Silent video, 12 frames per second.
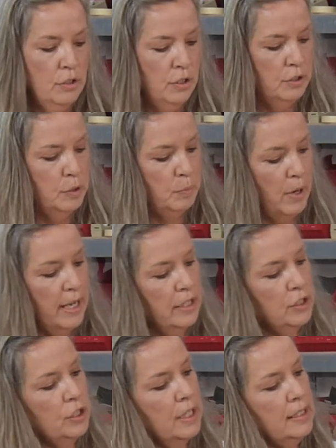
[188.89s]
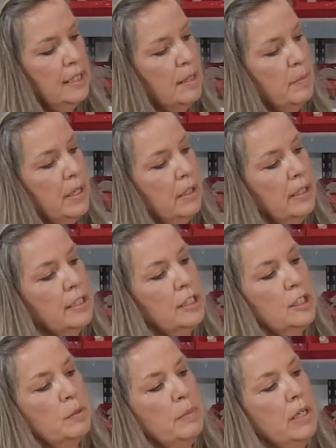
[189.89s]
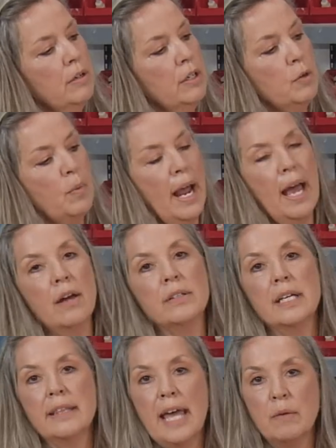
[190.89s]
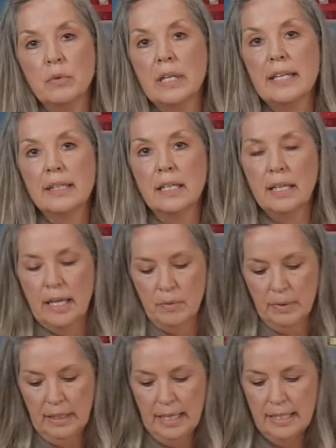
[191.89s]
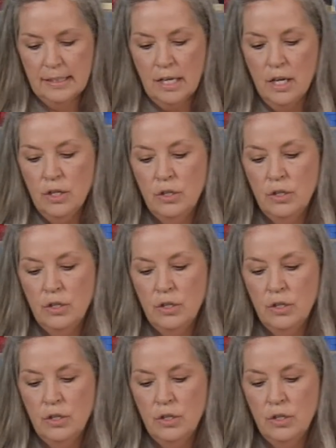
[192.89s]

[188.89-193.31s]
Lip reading: You just spray it just in the middle and smear it around, and that will let the clay release.